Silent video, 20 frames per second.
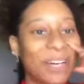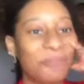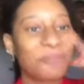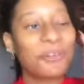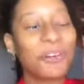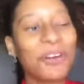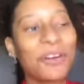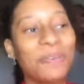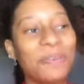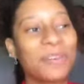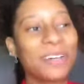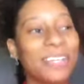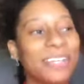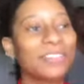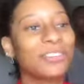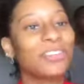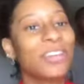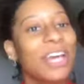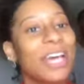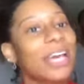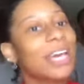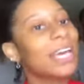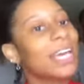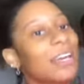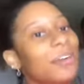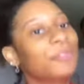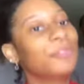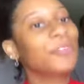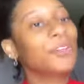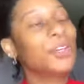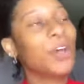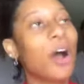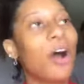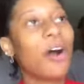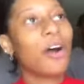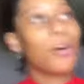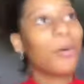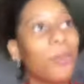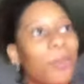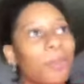So pretty much, if
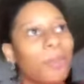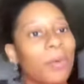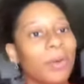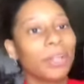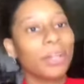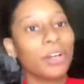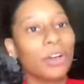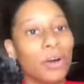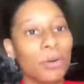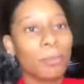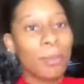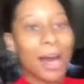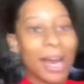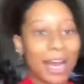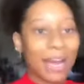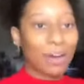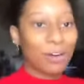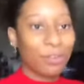y'all want to know my